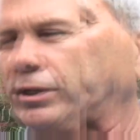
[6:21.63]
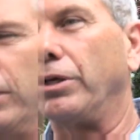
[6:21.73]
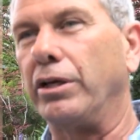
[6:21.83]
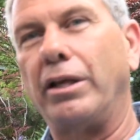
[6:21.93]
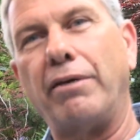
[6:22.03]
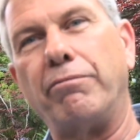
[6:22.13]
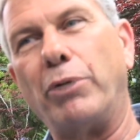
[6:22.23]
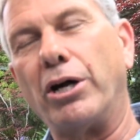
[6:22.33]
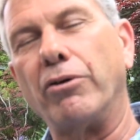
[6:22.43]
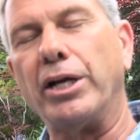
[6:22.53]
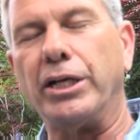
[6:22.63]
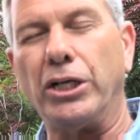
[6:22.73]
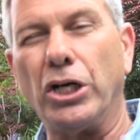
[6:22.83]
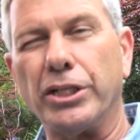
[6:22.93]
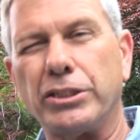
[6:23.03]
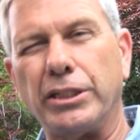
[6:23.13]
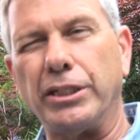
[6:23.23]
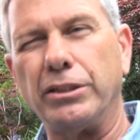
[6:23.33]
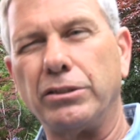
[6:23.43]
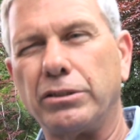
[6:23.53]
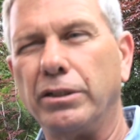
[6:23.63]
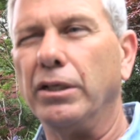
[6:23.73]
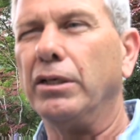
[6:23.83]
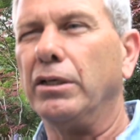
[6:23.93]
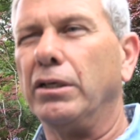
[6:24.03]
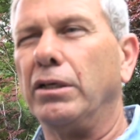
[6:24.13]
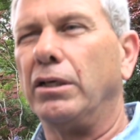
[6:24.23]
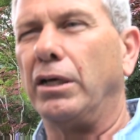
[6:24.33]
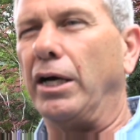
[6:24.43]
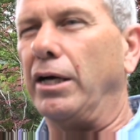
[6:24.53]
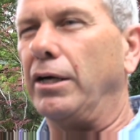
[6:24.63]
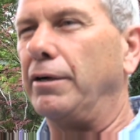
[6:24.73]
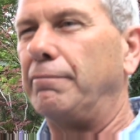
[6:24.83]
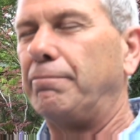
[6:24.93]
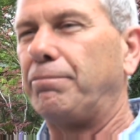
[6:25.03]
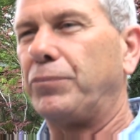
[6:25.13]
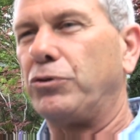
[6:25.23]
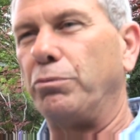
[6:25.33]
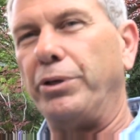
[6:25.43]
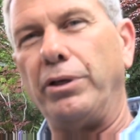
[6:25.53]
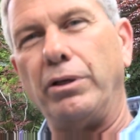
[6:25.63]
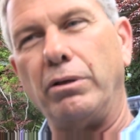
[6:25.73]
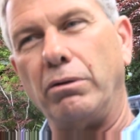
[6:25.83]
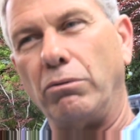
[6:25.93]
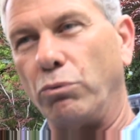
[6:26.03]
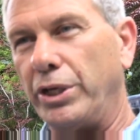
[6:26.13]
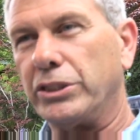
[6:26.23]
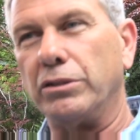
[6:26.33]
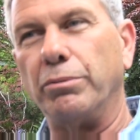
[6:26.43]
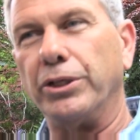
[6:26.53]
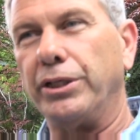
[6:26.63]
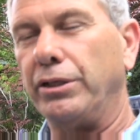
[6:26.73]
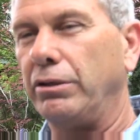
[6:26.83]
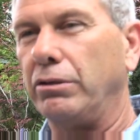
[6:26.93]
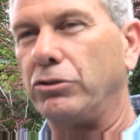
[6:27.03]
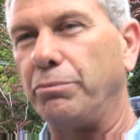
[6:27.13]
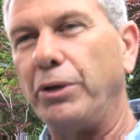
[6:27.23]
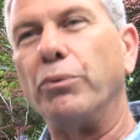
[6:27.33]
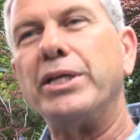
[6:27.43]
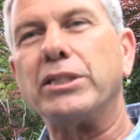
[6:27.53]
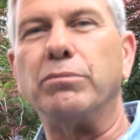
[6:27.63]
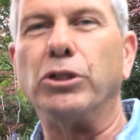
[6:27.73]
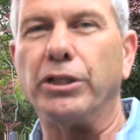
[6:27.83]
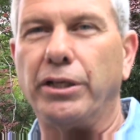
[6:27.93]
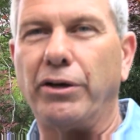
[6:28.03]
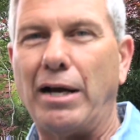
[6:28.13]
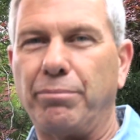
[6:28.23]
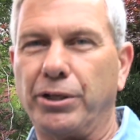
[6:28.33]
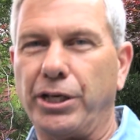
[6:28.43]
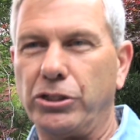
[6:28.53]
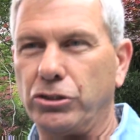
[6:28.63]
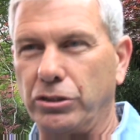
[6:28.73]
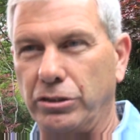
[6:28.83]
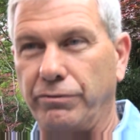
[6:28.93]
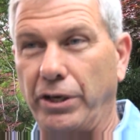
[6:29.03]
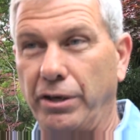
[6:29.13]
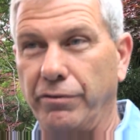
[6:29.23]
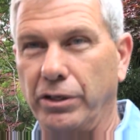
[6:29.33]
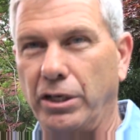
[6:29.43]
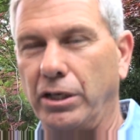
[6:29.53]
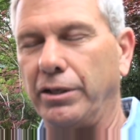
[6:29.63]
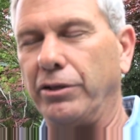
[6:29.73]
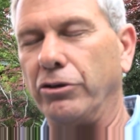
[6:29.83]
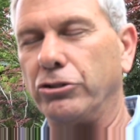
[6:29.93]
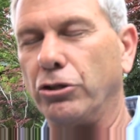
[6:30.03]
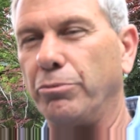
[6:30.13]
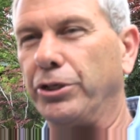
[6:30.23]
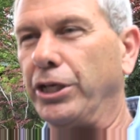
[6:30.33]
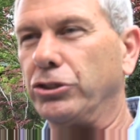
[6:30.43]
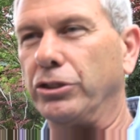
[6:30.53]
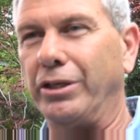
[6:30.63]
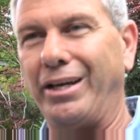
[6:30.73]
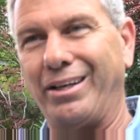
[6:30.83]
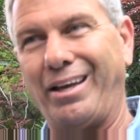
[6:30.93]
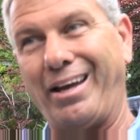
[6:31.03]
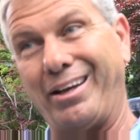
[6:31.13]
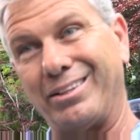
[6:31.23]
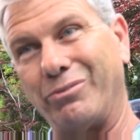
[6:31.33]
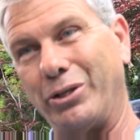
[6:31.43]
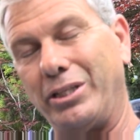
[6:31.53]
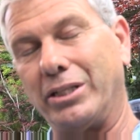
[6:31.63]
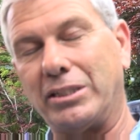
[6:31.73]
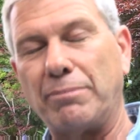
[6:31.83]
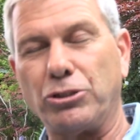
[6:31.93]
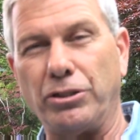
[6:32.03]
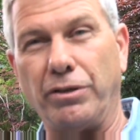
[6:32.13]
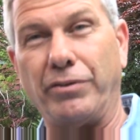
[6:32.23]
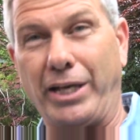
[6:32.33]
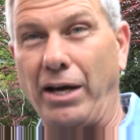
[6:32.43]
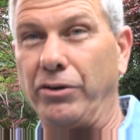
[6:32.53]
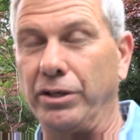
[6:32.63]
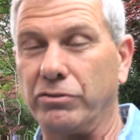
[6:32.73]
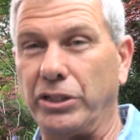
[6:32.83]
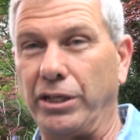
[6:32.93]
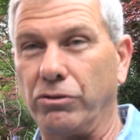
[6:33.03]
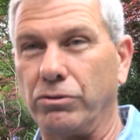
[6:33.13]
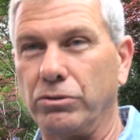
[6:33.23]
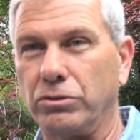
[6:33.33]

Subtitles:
And they've moderated in all the cities to be reasonable in their application of the law and their interpretation, and with the exception of the county of Santa Cruz.